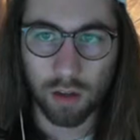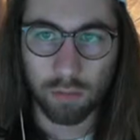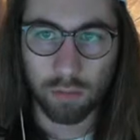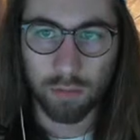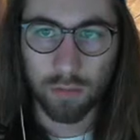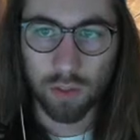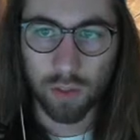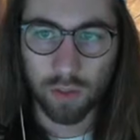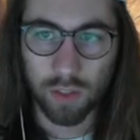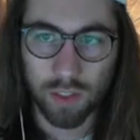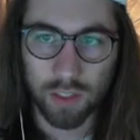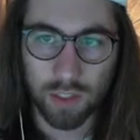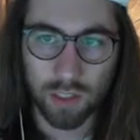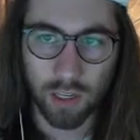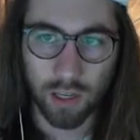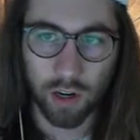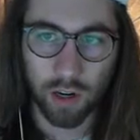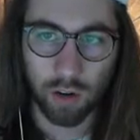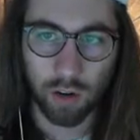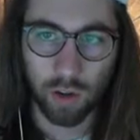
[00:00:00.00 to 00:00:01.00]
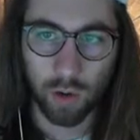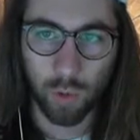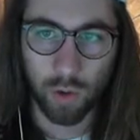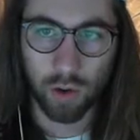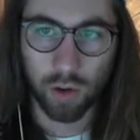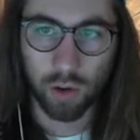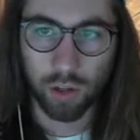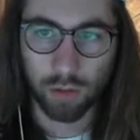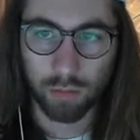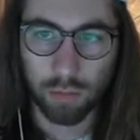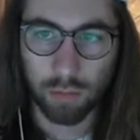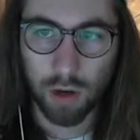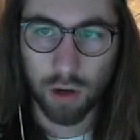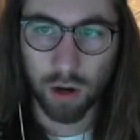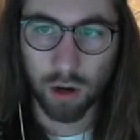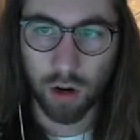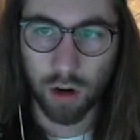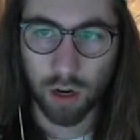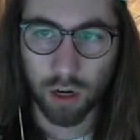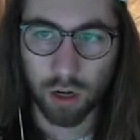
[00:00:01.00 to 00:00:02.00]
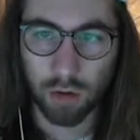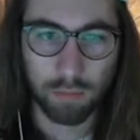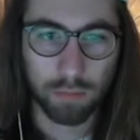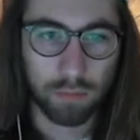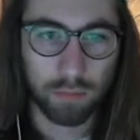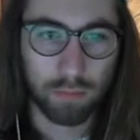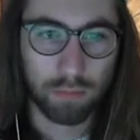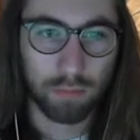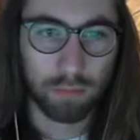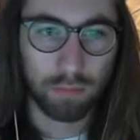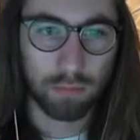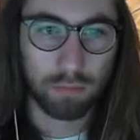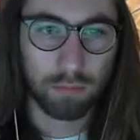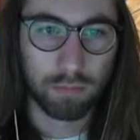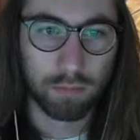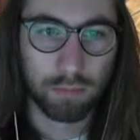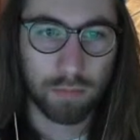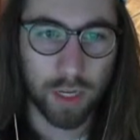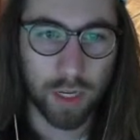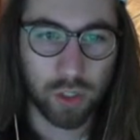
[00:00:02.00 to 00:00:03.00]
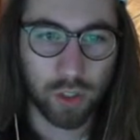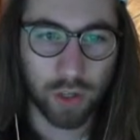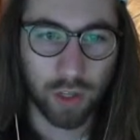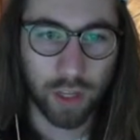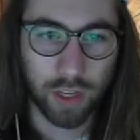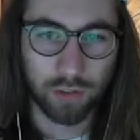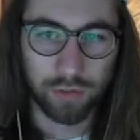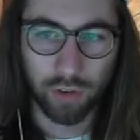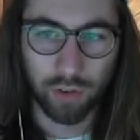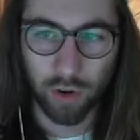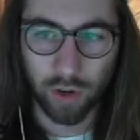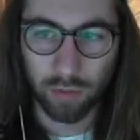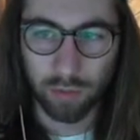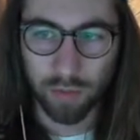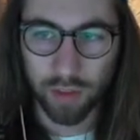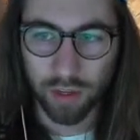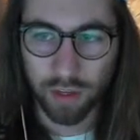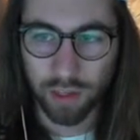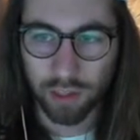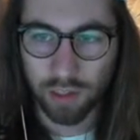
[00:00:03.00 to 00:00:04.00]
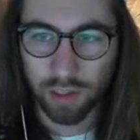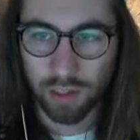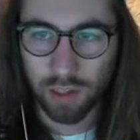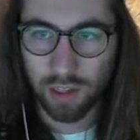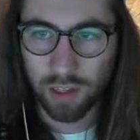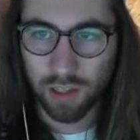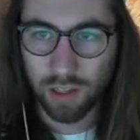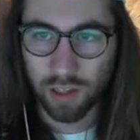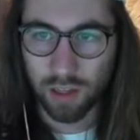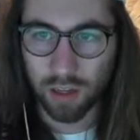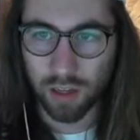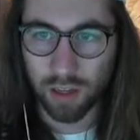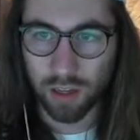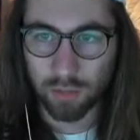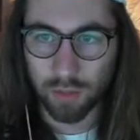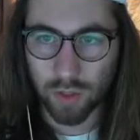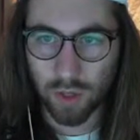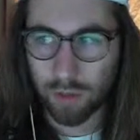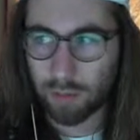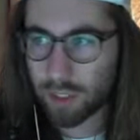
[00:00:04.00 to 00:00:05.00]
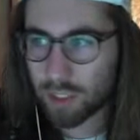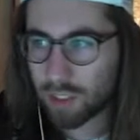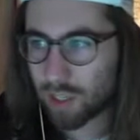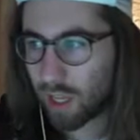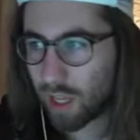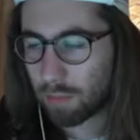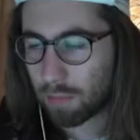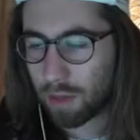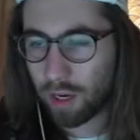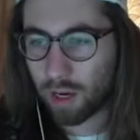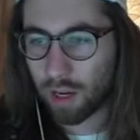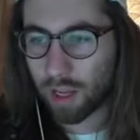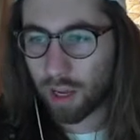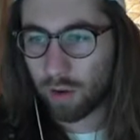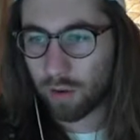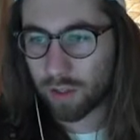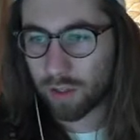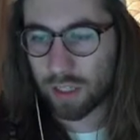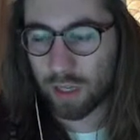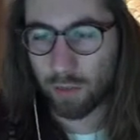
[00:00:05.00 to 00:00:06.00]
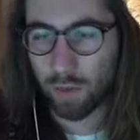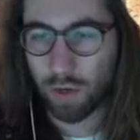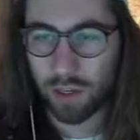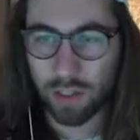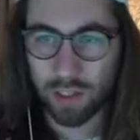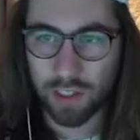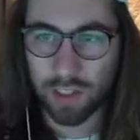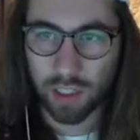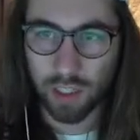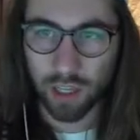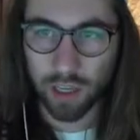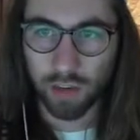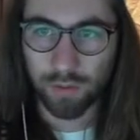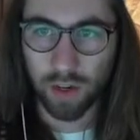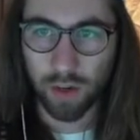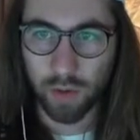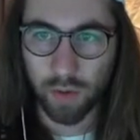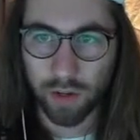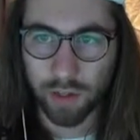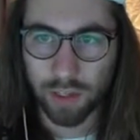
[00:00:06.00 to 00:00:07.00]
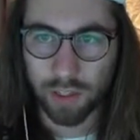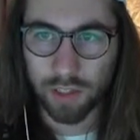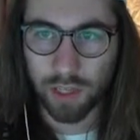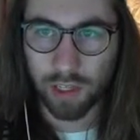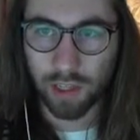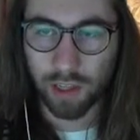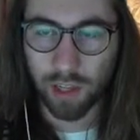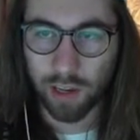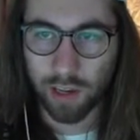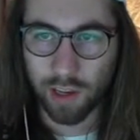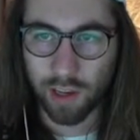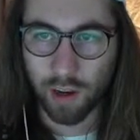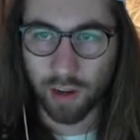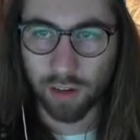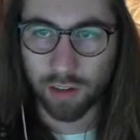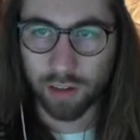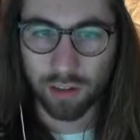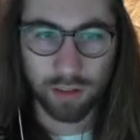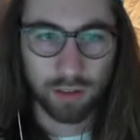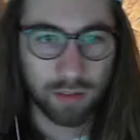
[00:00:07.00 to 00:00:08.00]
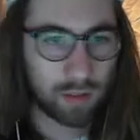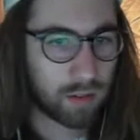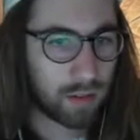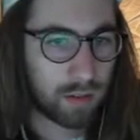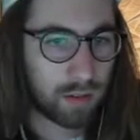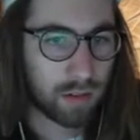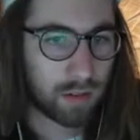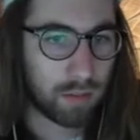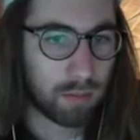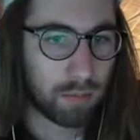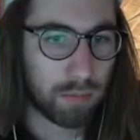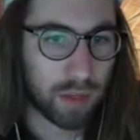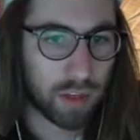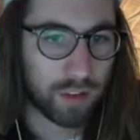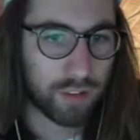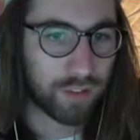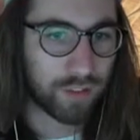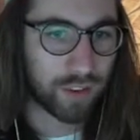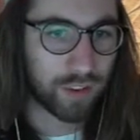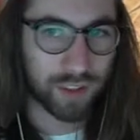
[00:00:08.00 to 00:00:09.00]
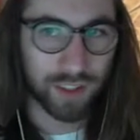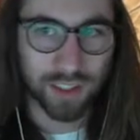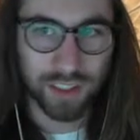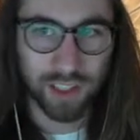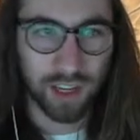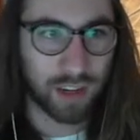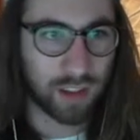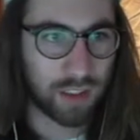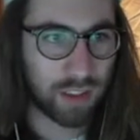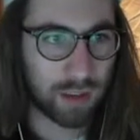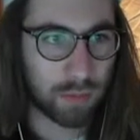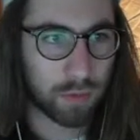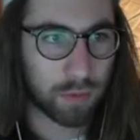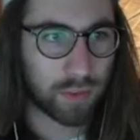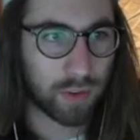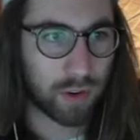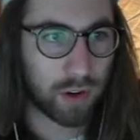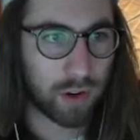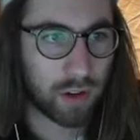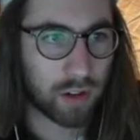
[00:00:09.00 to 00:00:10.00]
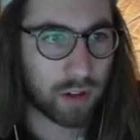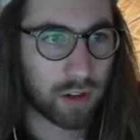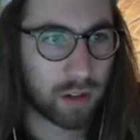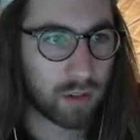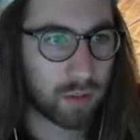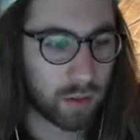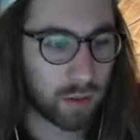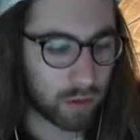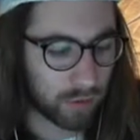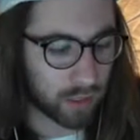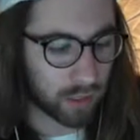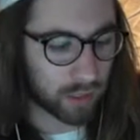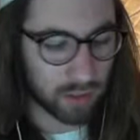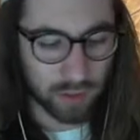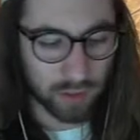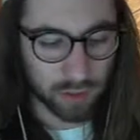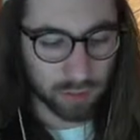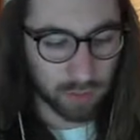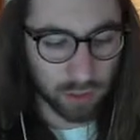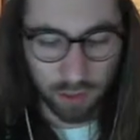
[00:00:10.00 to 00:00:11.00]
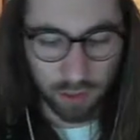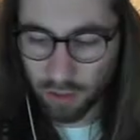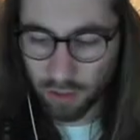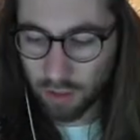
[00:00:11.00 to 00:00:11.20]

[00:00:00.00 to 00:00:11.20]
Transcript: So this is like our local car petrol head forum thing. So I basically like made an account because I wanted to see like if anyone else had like gotten beef for this kind of thing before. I wonder if I can zoom in.